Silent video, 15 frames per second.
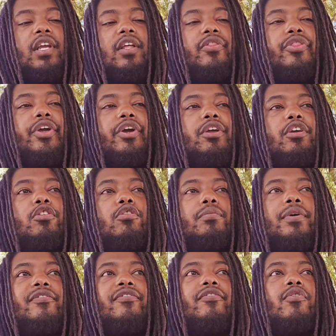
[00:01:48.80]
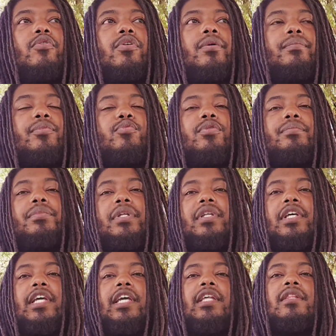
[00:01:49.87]
their human form would be the
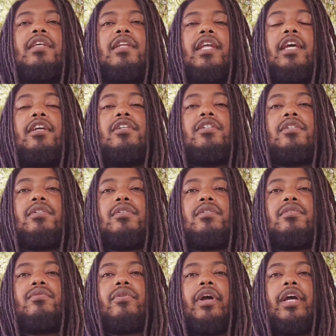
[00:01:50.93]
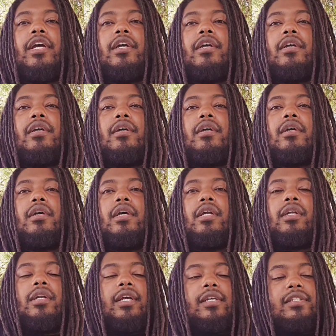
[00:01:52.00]
heathen nations, right?
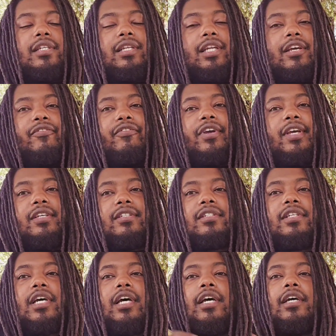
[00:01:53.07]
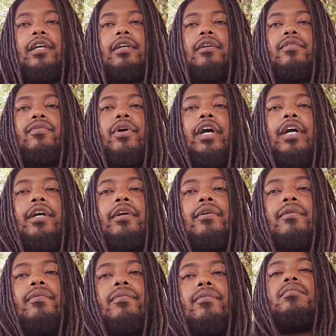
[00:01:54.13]
That's the left-hand side, right?
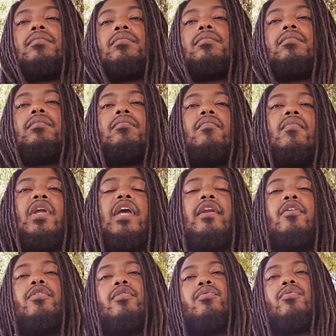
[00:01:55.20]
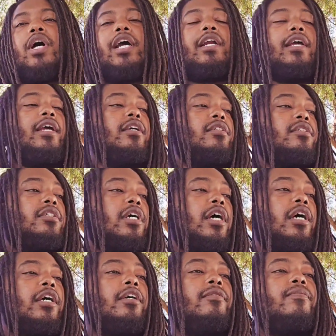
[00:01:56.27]
And on the right-hand
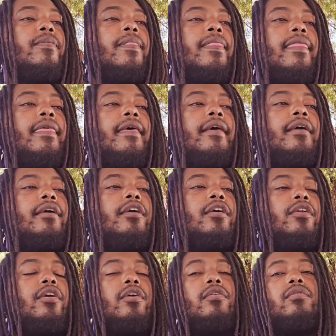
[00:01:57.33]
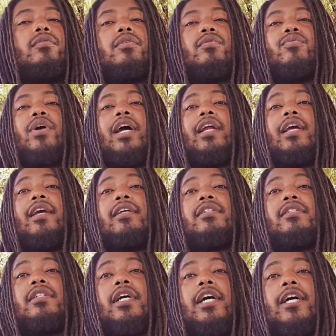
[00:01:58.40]
side, you know, the right-hand
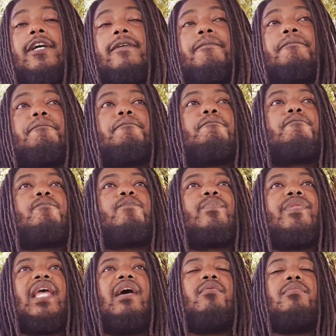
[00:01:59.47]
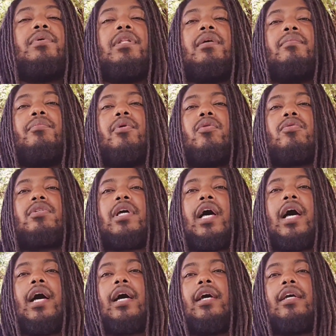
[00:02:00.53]
side, that would be the Most
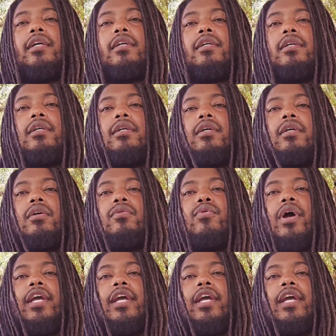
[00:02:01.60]
High, right?